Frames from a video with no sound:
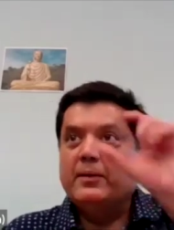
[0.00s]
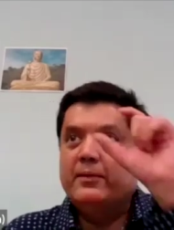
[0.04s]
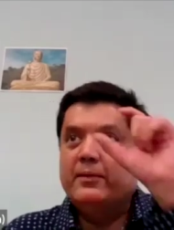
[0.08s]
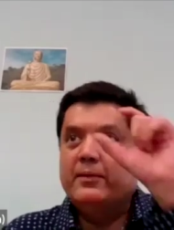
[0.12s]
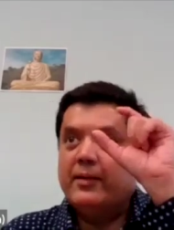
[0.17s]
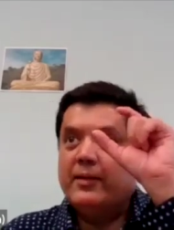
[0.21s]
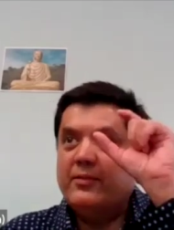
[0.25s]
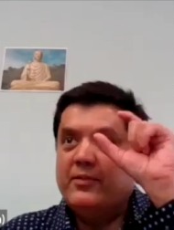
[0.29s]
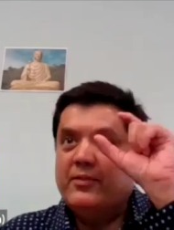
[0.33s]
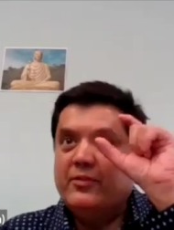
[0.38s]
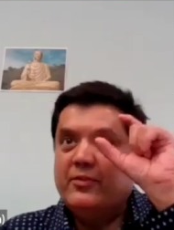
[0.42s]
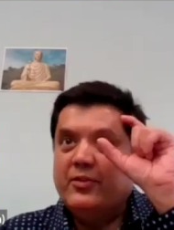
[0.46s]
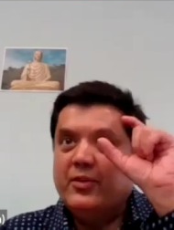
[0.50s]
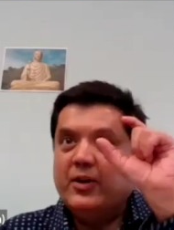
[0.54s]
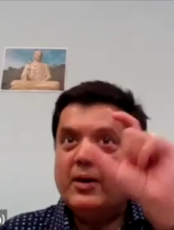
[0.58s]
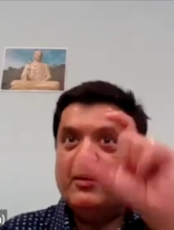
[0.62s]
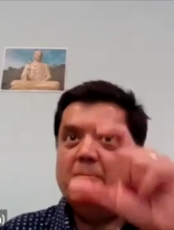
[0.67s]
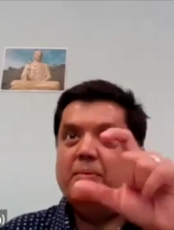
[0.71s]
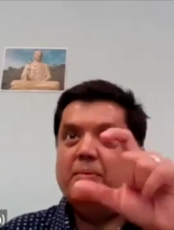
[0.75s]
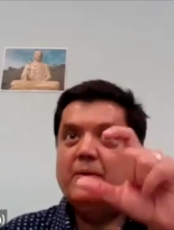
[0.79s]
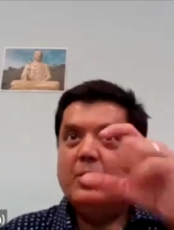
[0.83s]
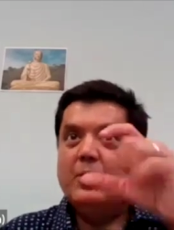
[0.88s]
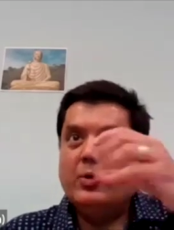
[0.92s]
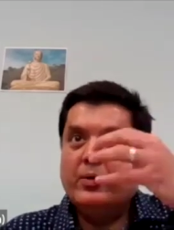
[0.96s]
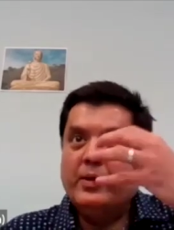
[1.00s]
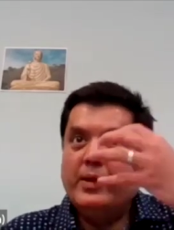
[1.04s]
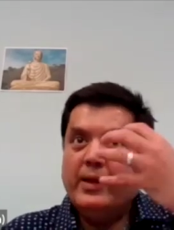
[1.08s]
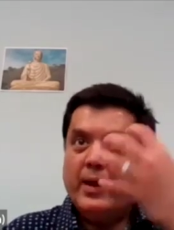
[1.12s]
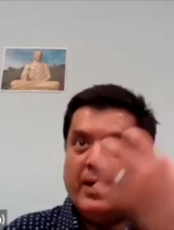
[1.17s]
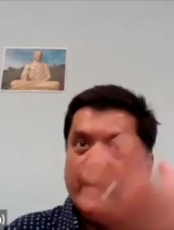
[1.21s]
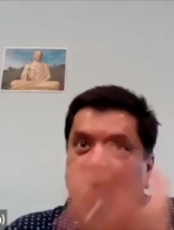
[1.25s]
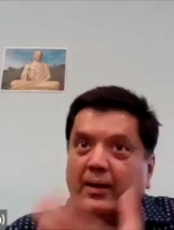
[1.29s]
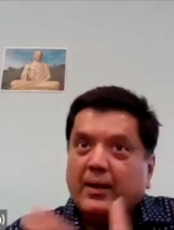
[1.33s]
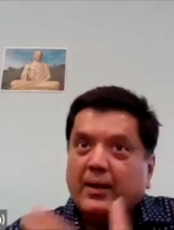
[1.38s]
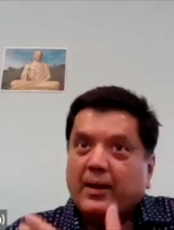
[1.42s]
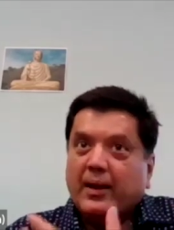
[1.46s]
but just jump to
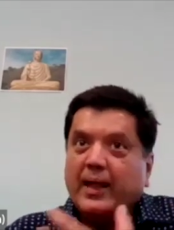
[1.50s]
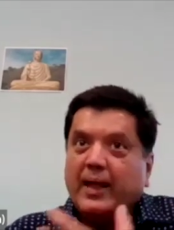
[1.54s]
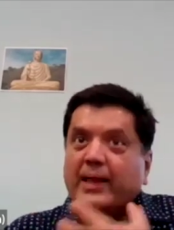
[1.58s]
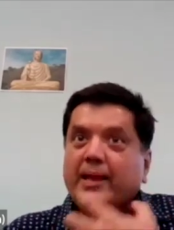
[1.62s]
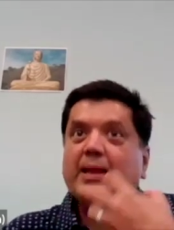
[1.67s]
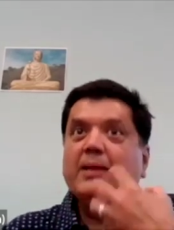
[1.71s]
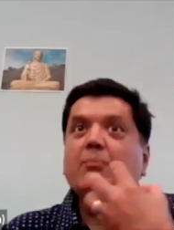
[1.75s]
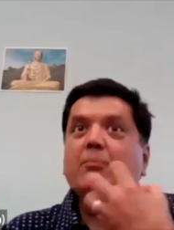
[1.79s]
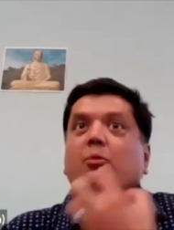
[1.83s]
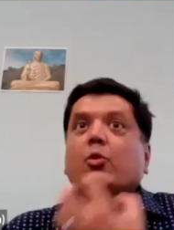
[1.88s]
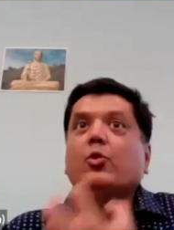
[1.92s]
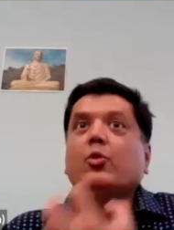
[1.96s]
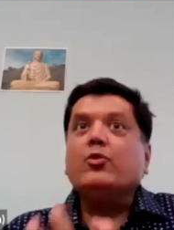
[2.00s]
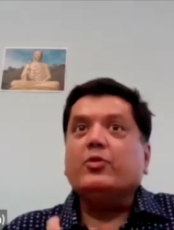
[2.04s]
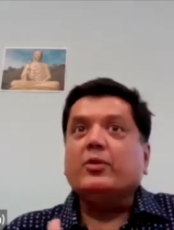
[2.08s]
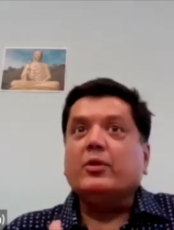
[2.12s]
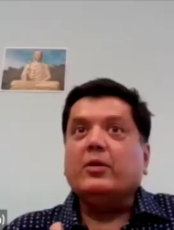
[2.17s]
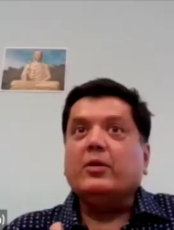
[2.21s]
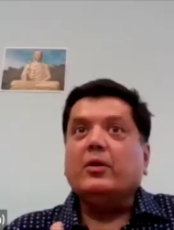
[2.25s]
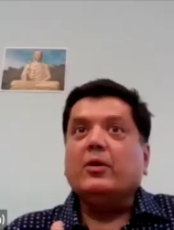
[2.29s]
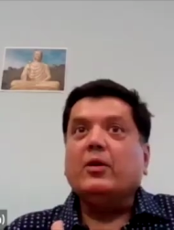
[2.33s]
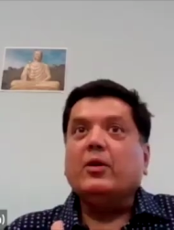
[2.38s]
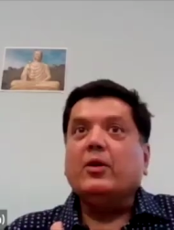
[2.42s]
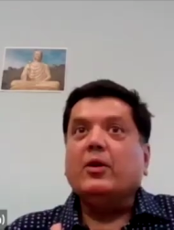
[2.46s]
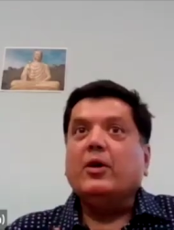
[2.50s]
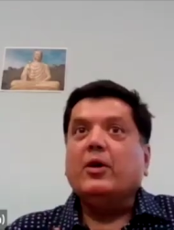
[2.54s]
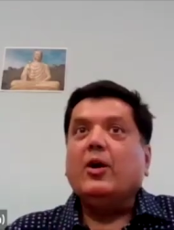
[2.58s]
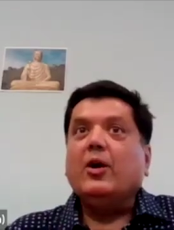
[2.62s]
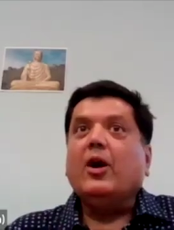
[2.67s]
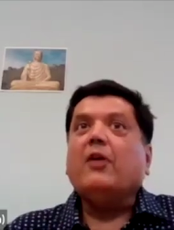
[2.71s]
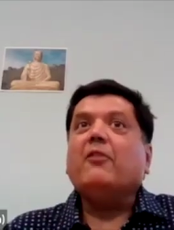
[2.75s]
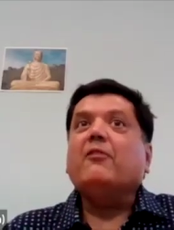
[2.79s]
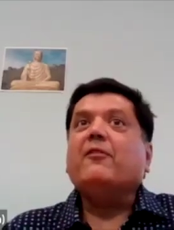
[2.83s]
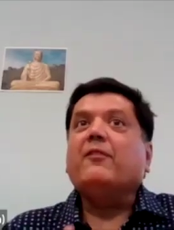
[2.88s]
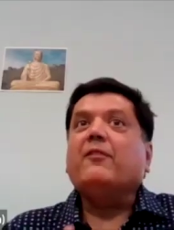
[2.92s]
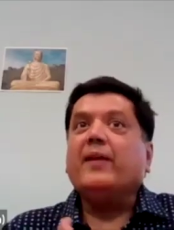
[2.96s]
the underlying emotion
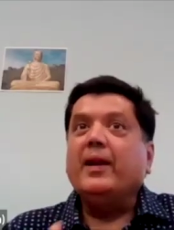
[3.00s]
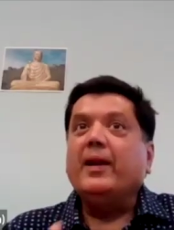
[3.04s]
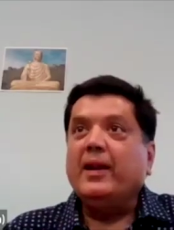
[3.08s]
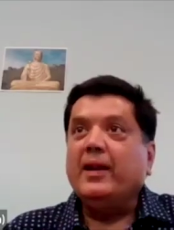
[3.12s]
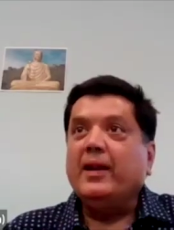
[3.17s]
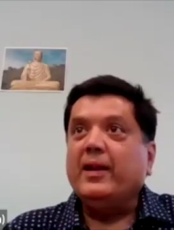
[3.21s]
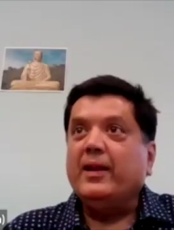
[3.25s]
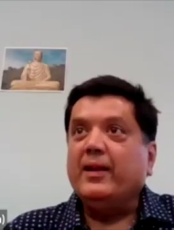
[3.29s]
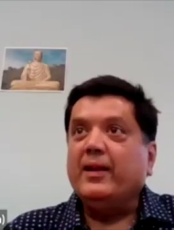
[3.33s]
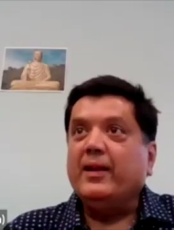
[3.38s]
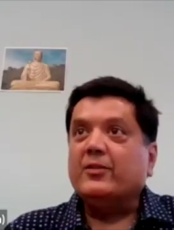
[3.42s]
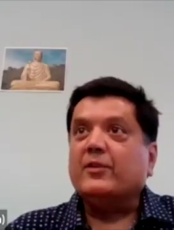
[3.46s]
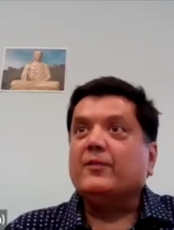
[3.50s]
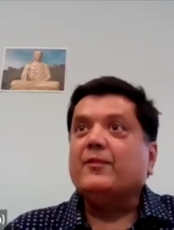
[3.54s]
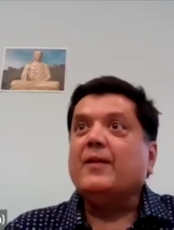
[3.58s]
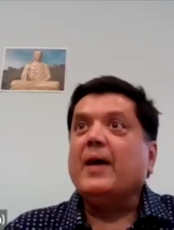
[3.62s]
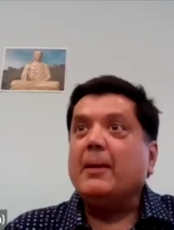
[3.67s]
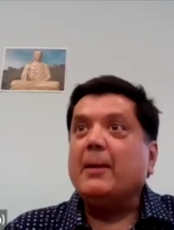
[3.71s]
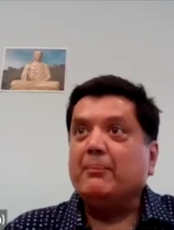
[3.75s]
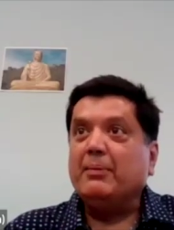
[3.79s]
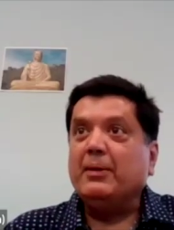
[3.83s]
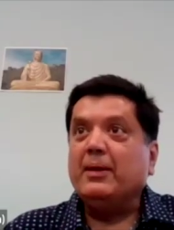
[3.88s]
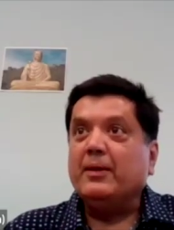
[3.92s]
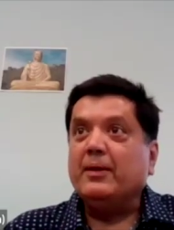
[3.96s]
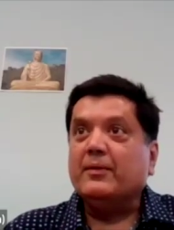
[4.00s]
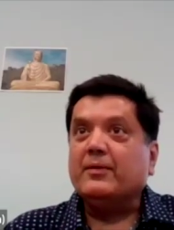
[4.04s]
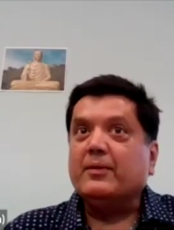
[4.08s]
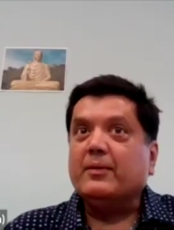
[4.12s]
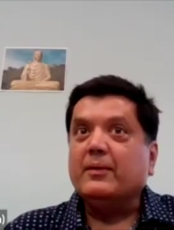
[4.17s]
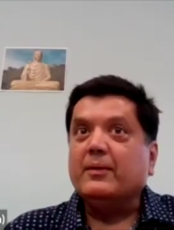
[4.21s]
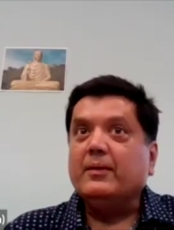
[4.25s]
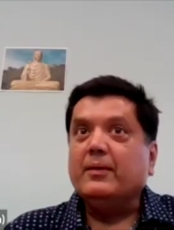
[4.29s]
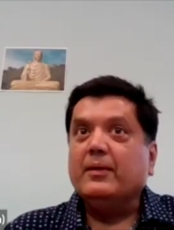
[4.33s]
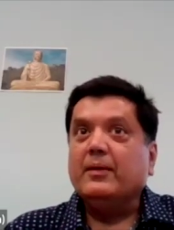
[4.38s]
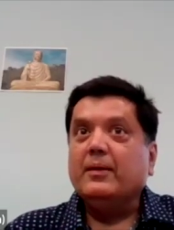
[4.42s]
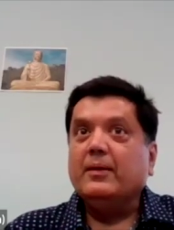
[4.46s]
of friendliness, of
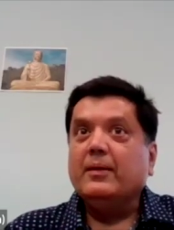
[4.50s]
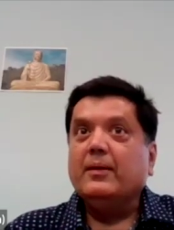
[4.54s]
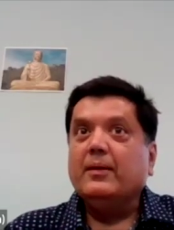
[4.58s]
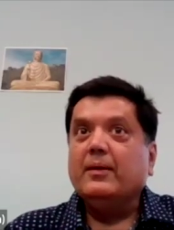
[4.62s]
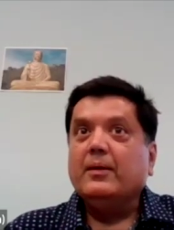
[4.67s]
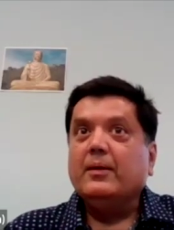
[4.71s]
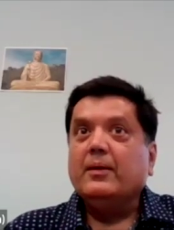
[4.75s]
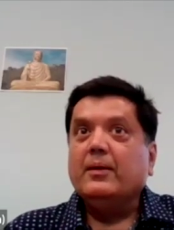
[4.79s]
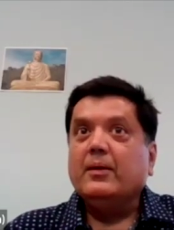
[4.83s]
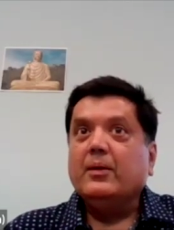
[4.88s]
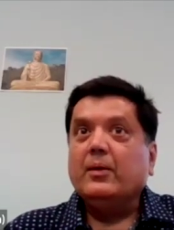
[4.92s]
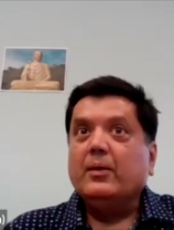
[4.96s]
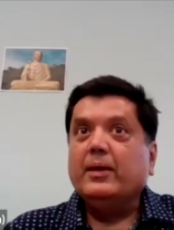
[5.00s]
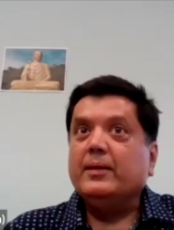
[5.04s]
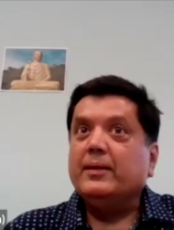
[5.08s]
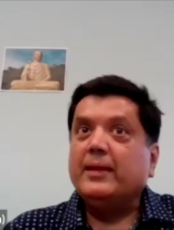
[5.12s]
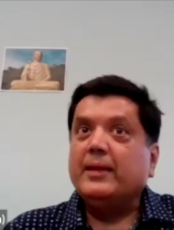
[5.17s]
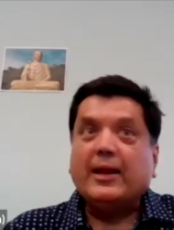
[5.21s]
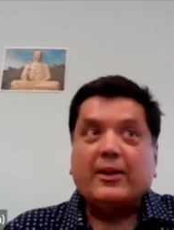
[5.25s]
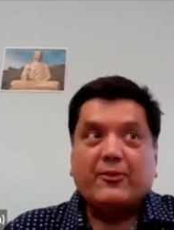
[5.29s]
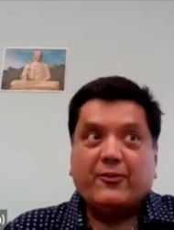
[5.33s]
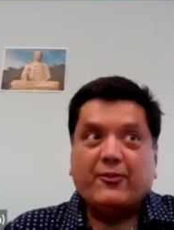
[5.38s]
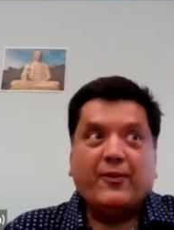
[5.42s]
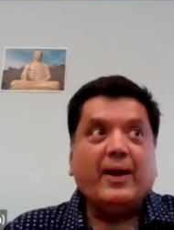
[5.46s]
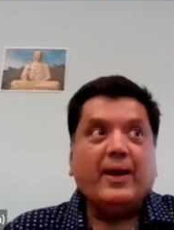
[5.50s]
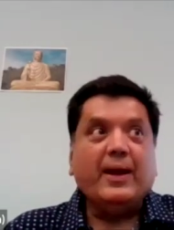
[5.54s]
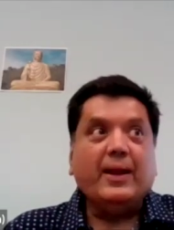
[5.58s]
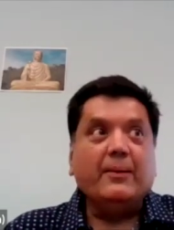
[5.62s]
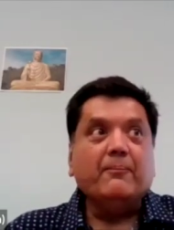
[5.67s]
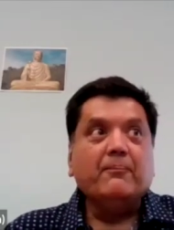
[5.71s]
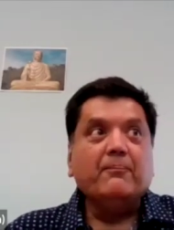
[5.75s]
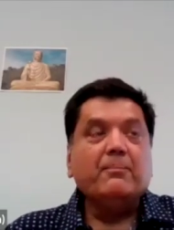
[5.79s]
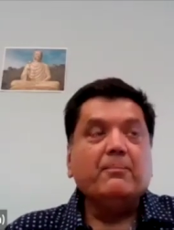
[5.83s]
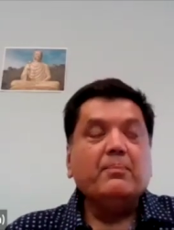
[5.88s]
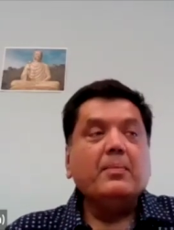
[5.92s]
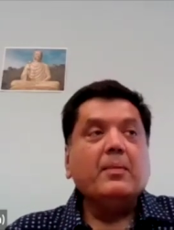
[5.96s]
happiness. Okay, that's
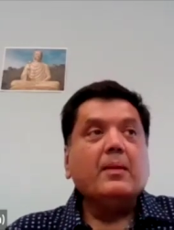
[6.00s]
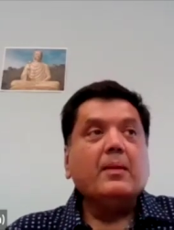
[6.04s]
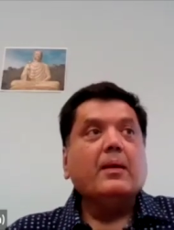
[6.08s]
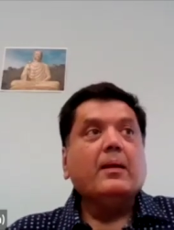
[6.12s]
fine.